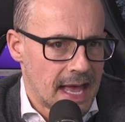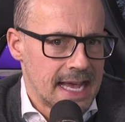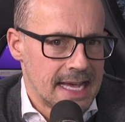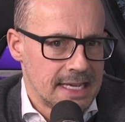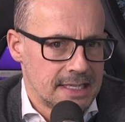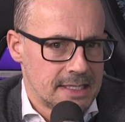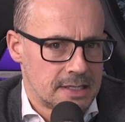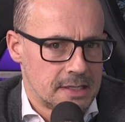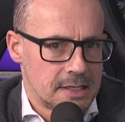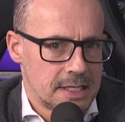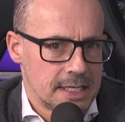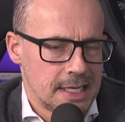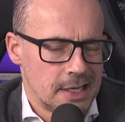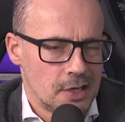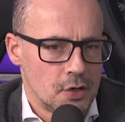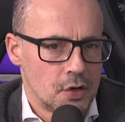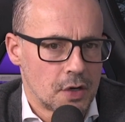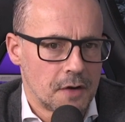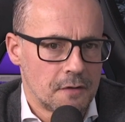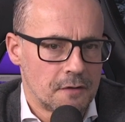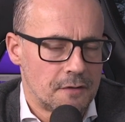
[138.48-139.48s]
that is
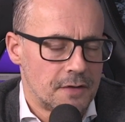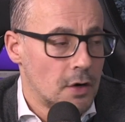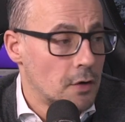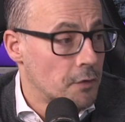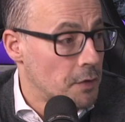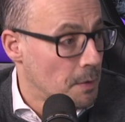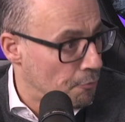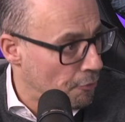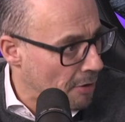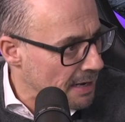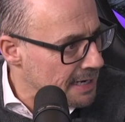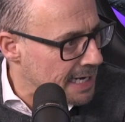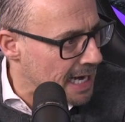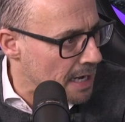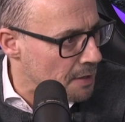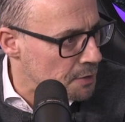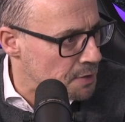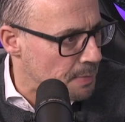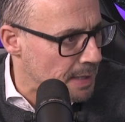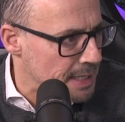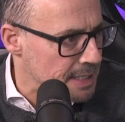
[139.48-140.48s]
the look and feel of the
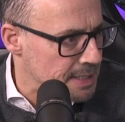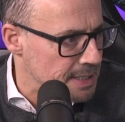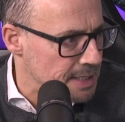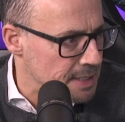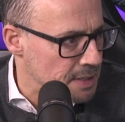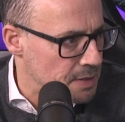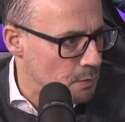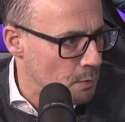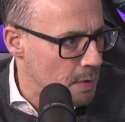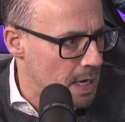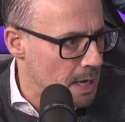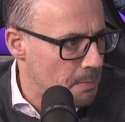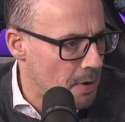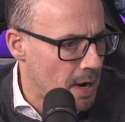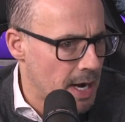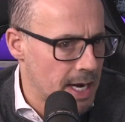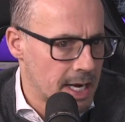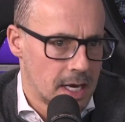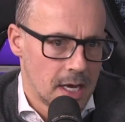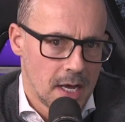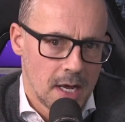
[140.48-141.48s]
breakout spaces,
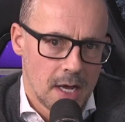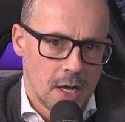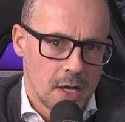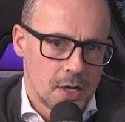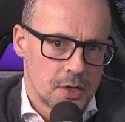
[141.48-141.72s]
whereby